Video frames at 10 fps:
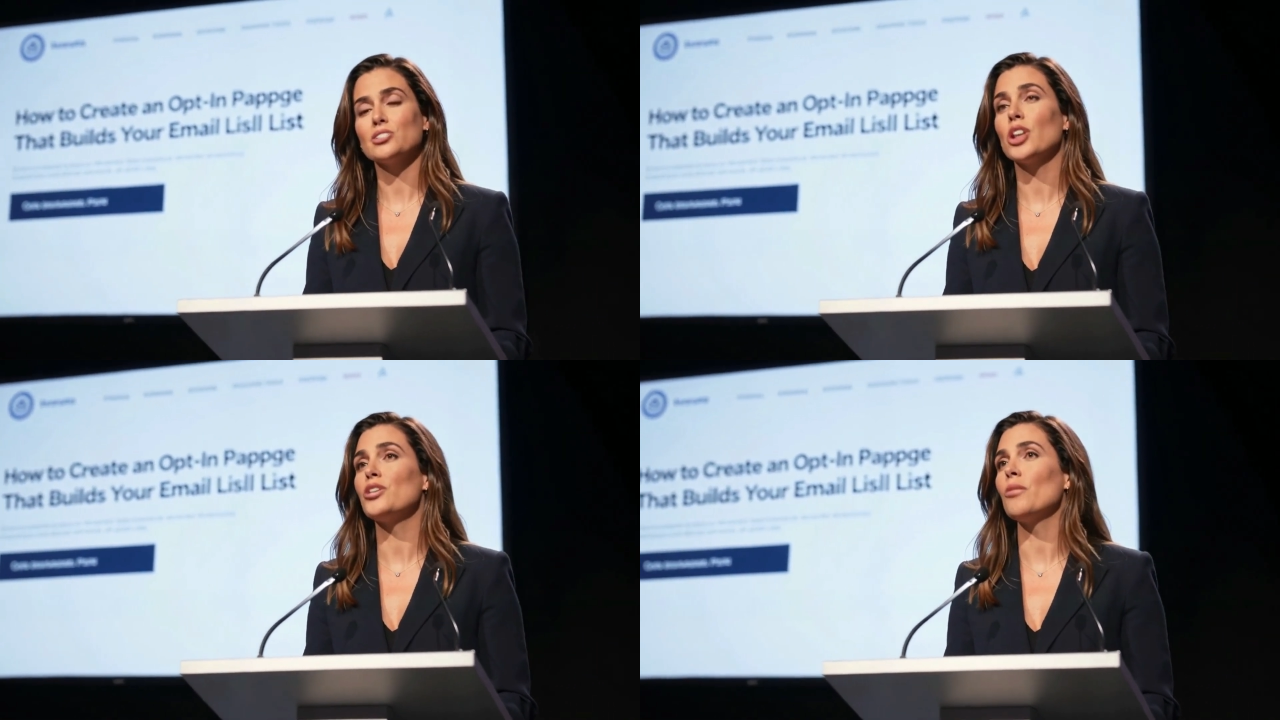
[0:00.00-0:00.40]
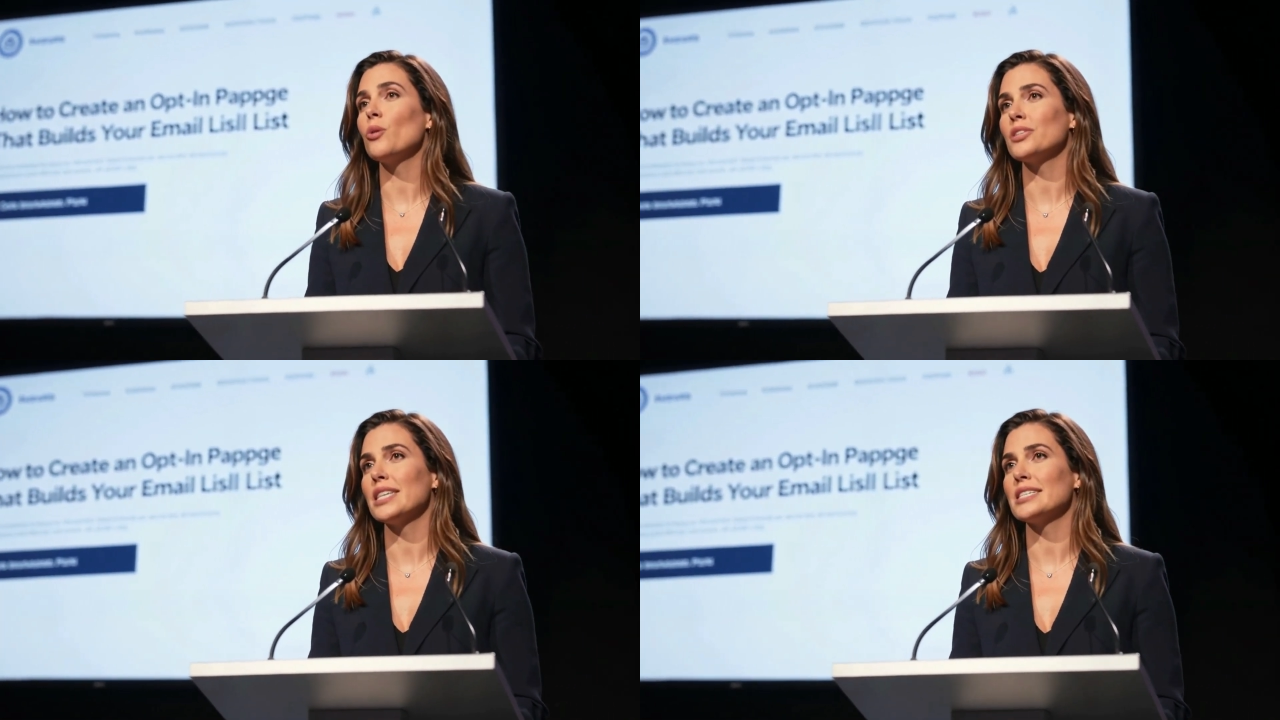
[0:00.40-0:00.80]
generate
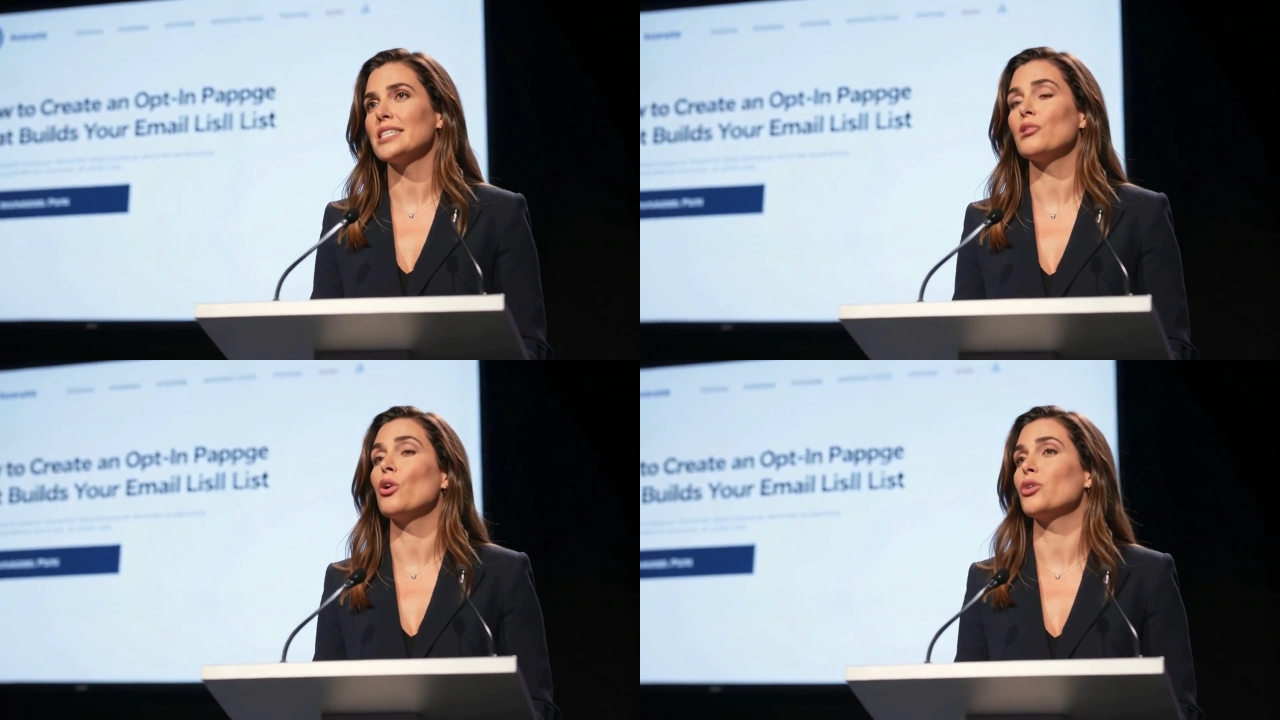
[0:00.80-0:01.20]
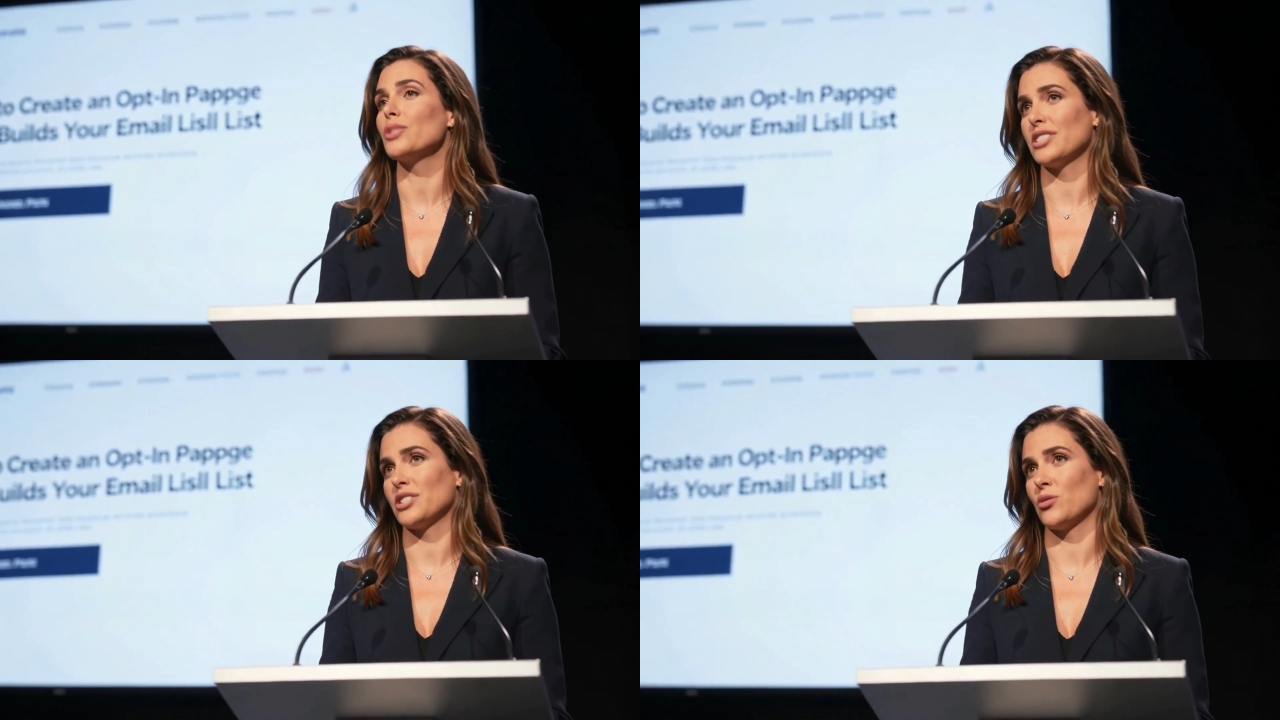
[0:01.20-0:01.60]
more leads, and grow your
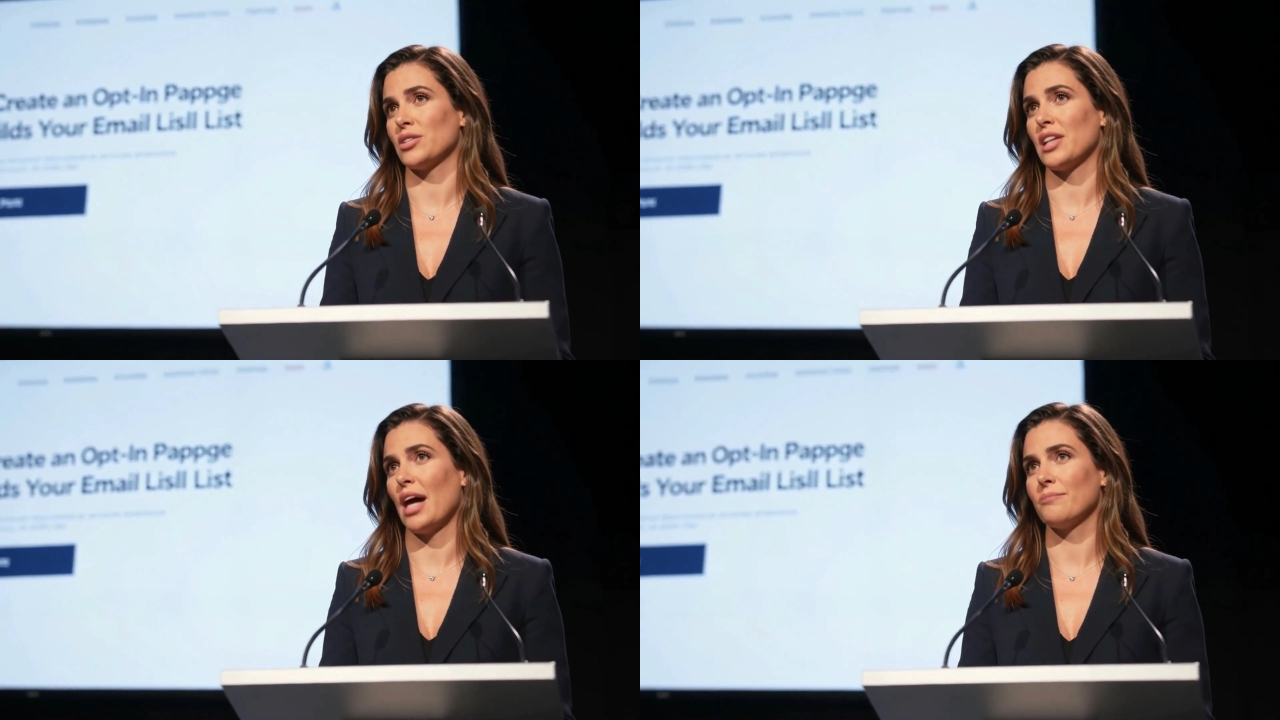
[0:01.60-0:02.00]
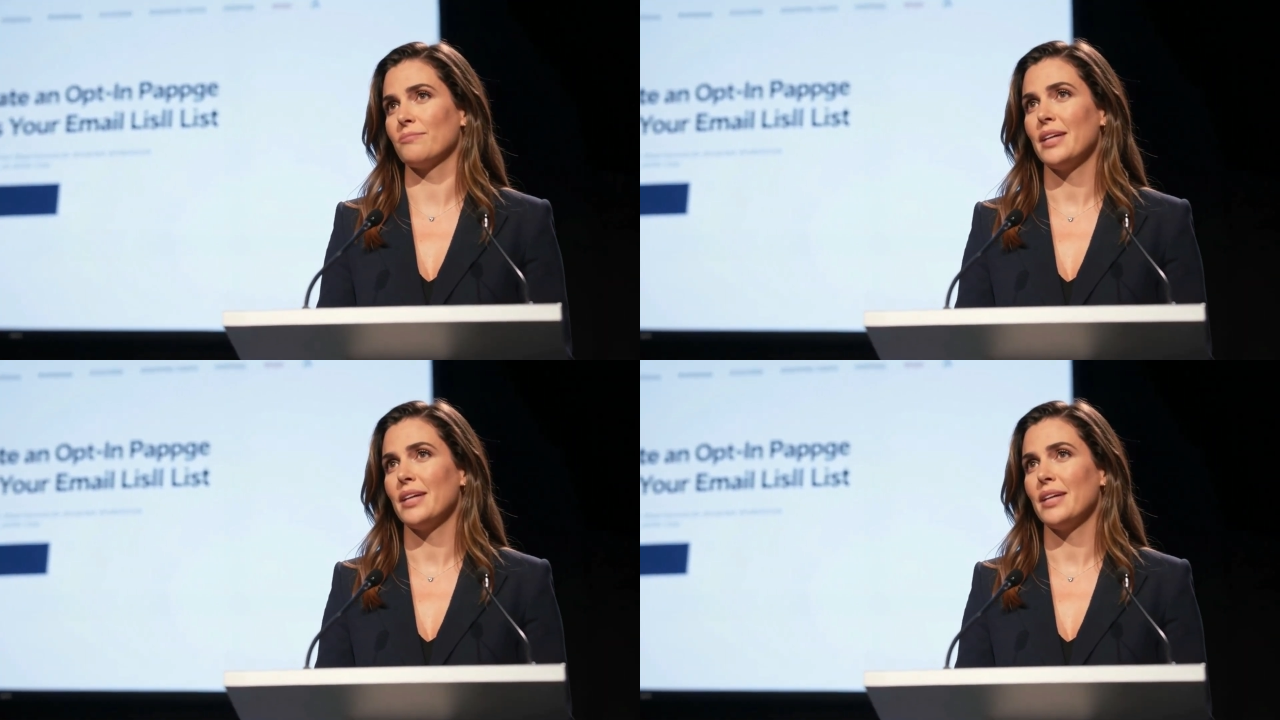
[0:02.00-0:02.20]
business over time.